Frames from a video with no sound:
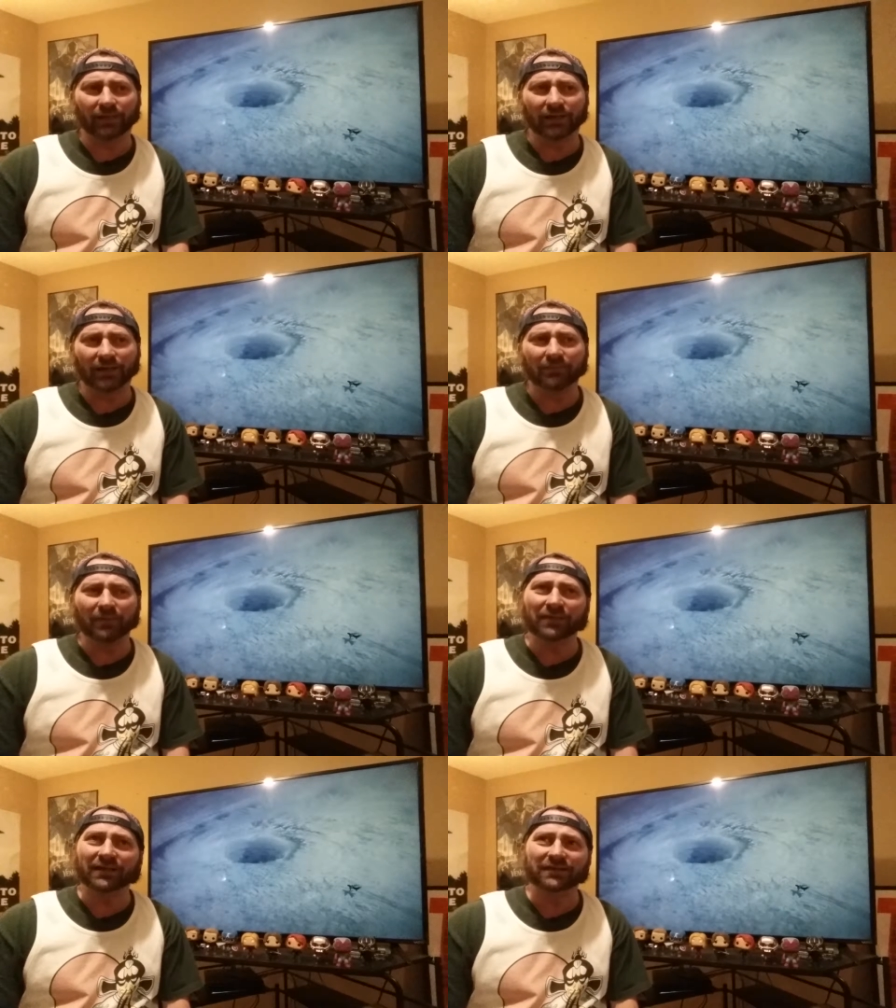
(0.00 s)
and I,
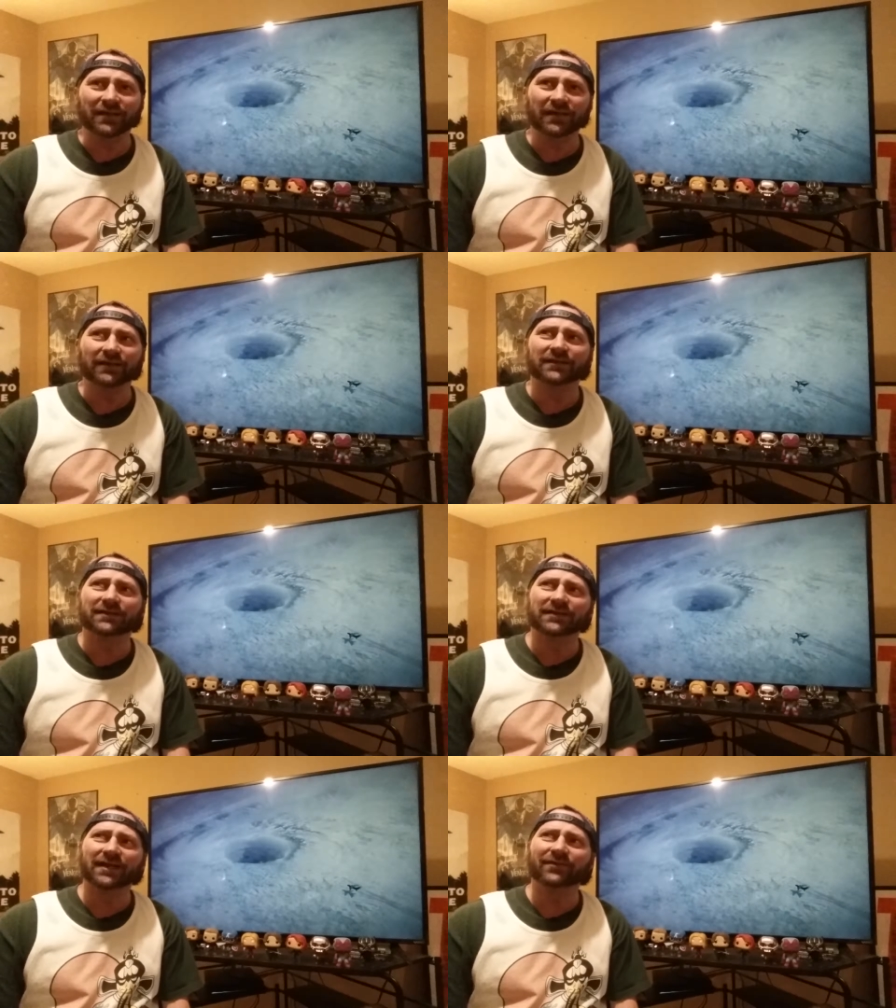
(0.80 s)
I, mean it's it's a
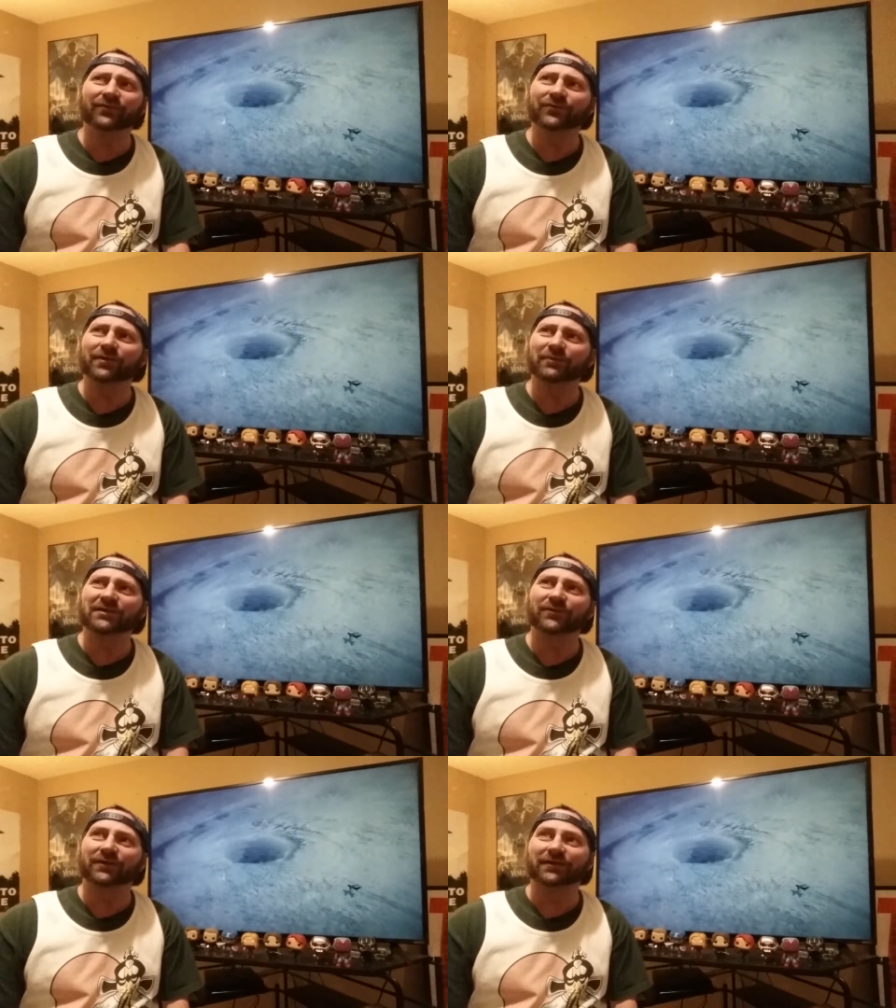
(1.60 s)
standalone
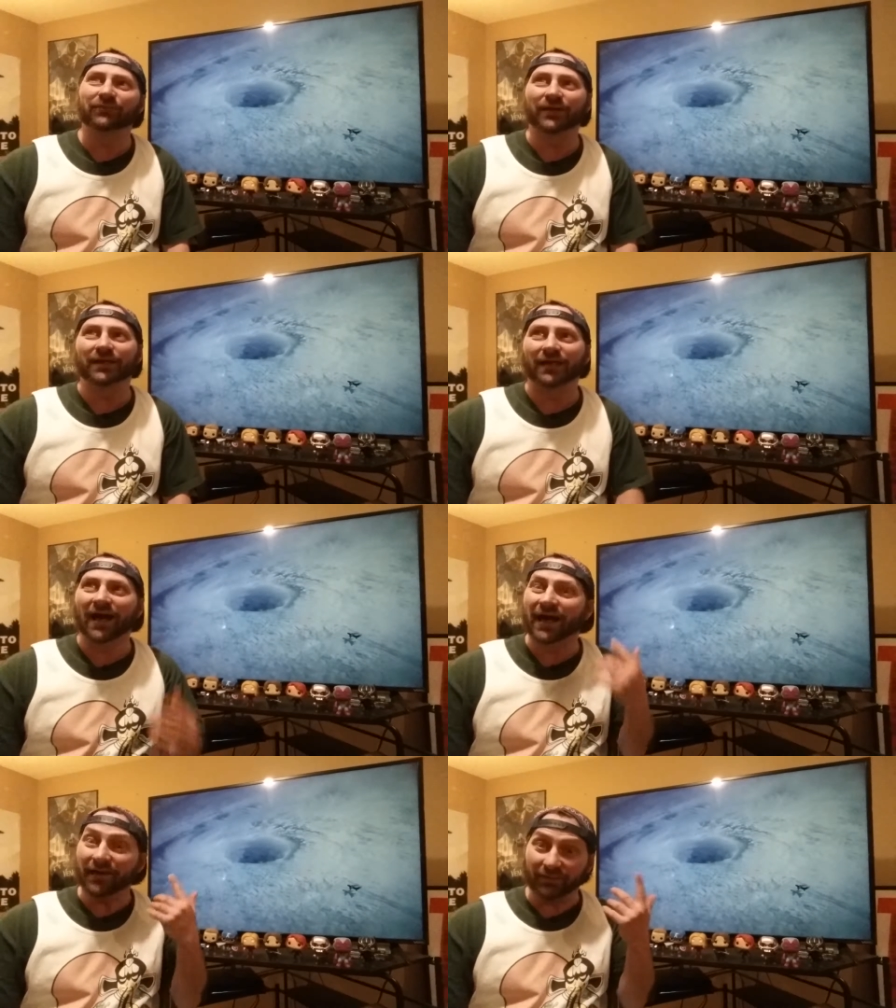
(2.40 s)
episode in the way that
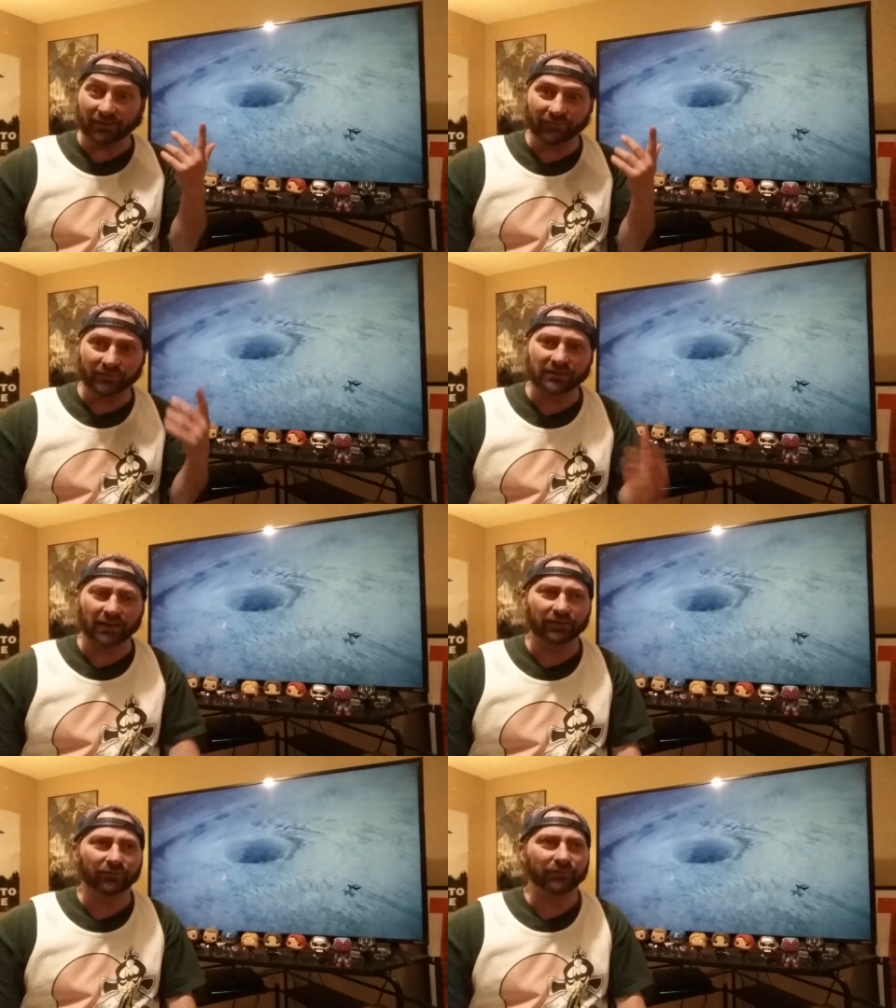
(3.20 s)
I think of a
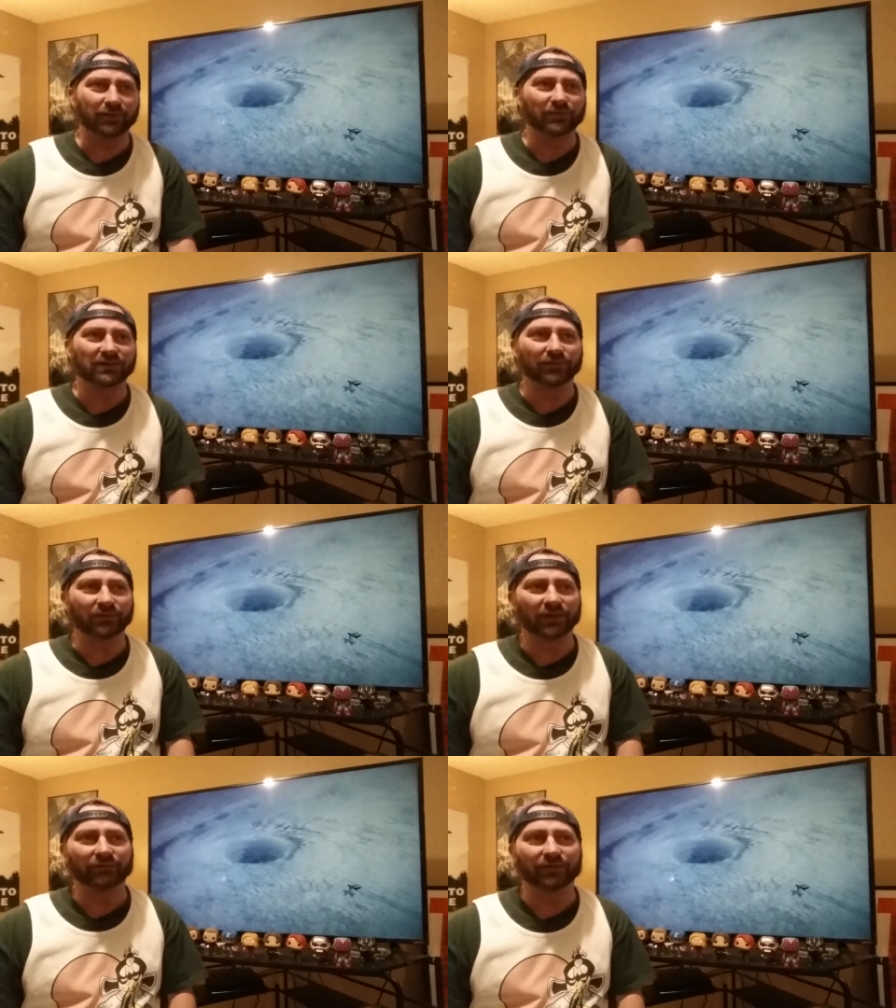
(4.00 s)
standalone
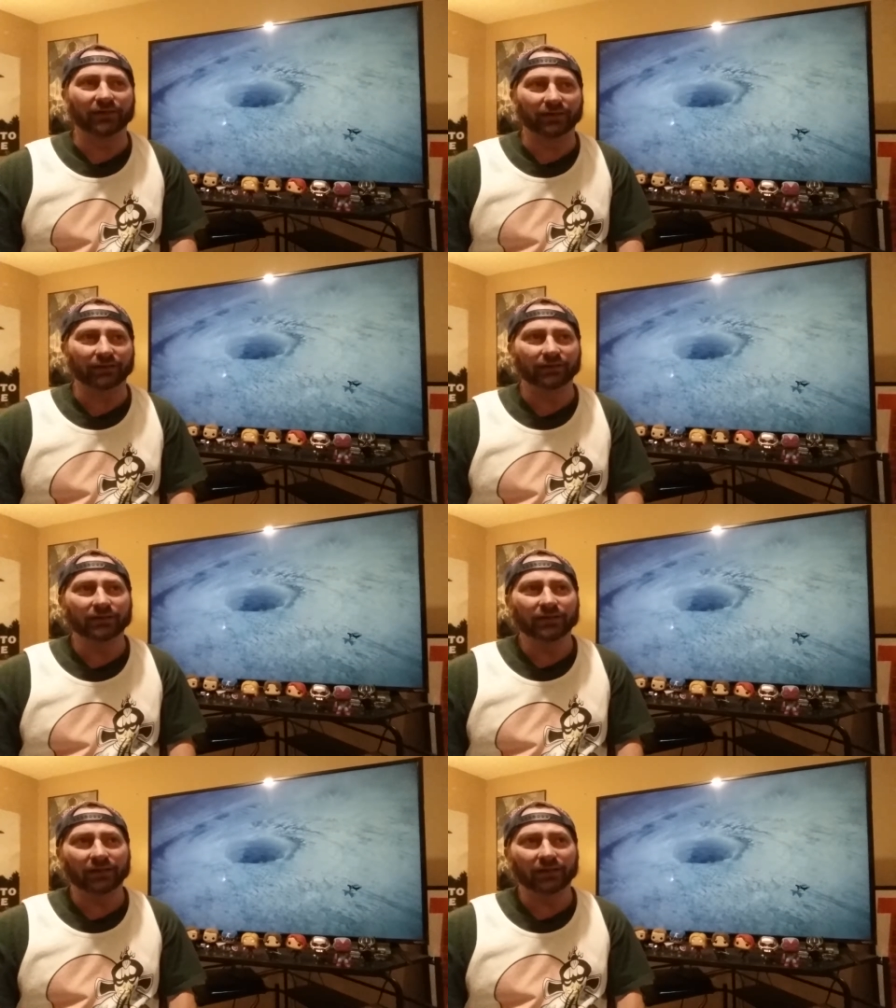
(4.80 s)
episode, kind of like a